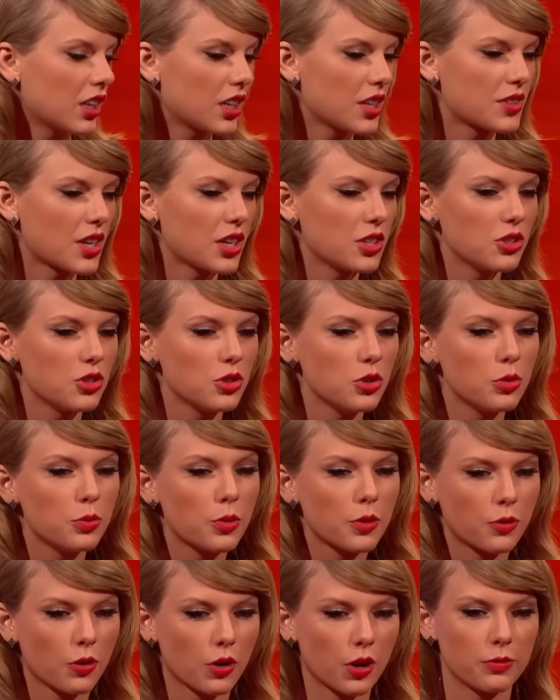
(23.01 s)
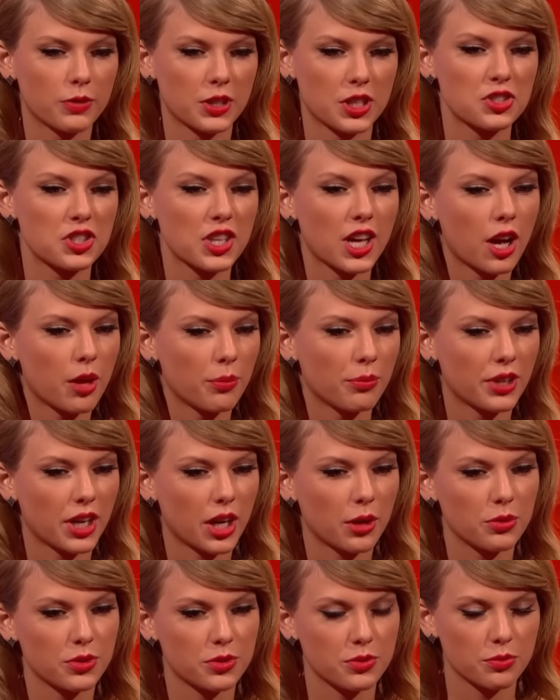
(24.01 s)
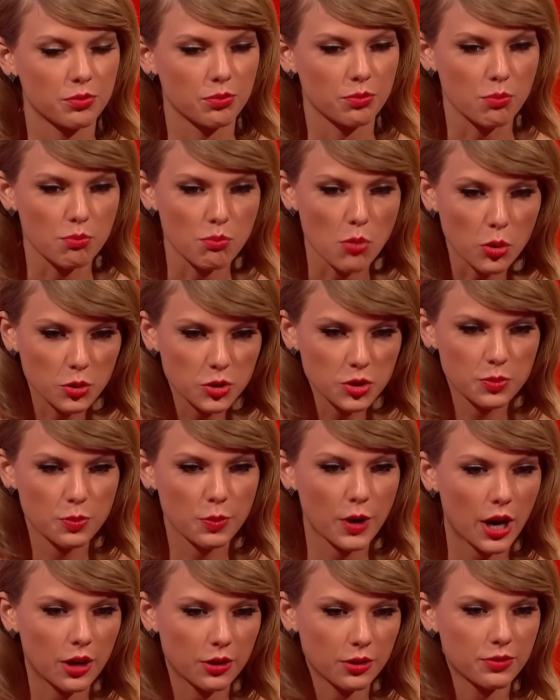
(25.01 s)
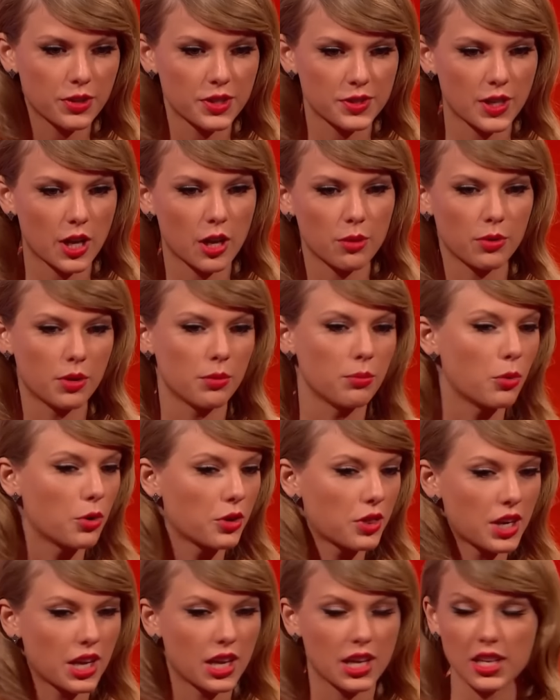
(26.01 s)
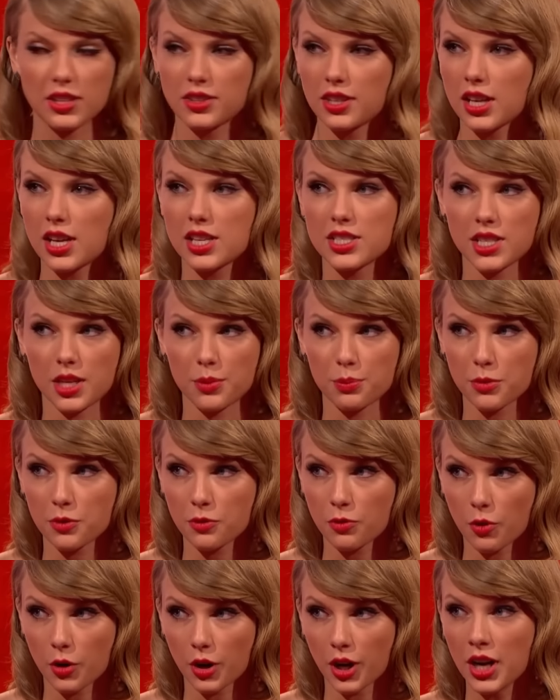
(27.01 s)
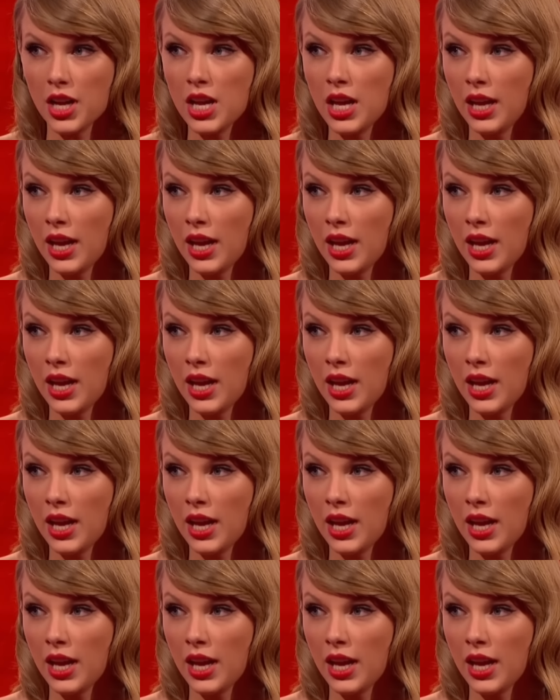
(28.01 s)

because I knew before I finished the album that I was most proud of this album more than anything I'd done before,